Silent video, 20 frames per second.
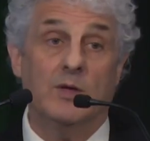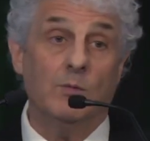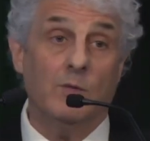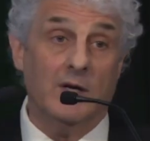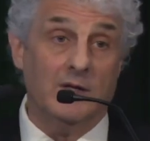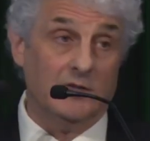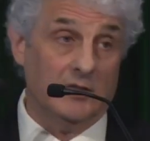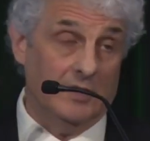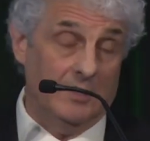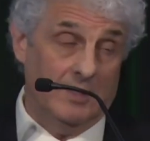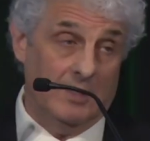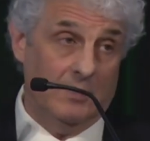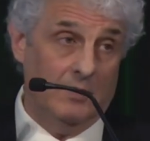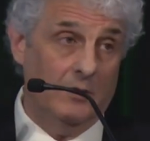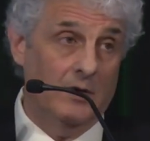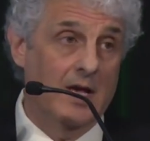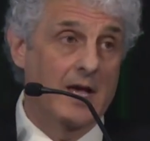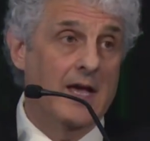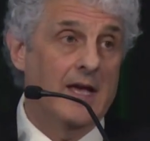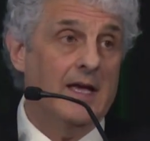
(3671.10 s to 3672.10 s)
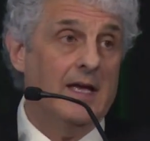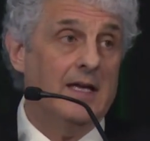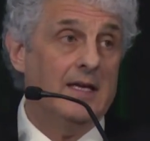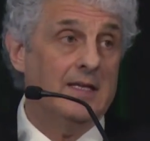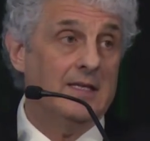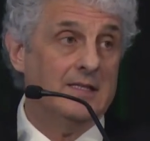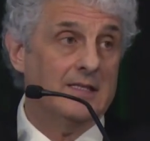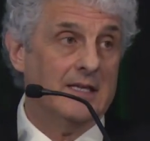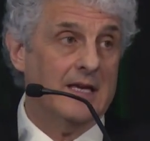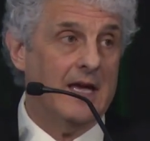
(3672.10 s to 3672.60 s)
And we want to know
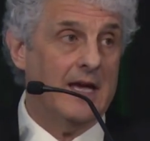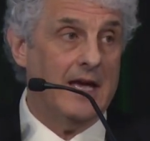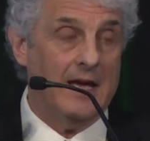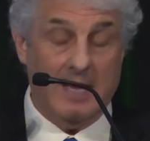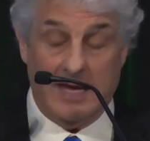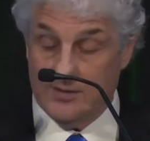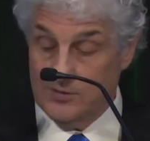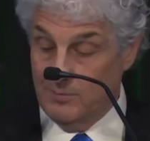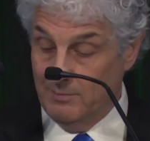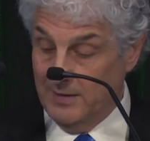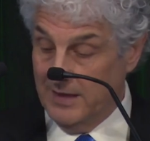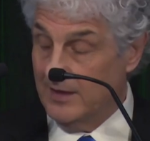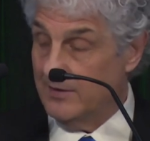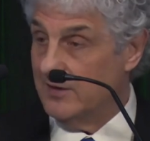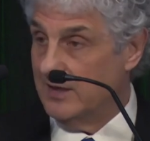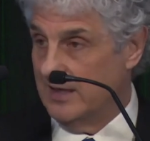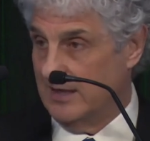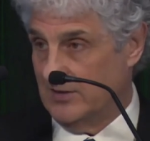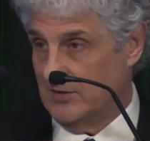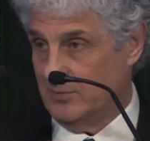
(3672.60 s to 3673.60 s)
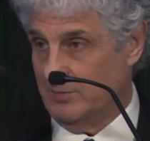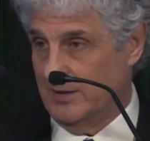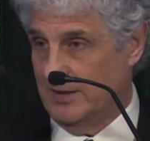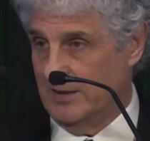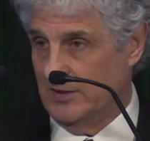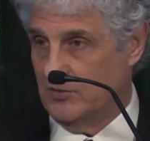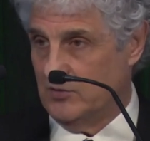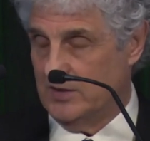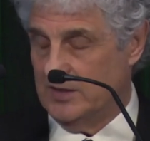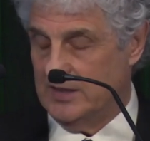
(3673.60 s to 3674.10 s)
is, as Mary has been
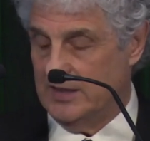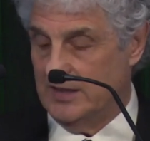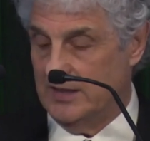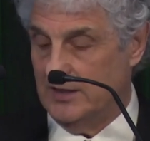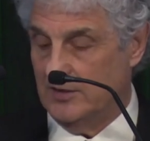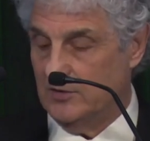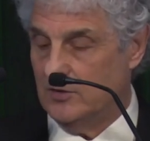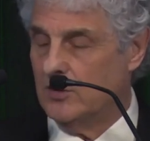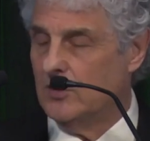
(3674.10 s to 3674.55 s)
interested in,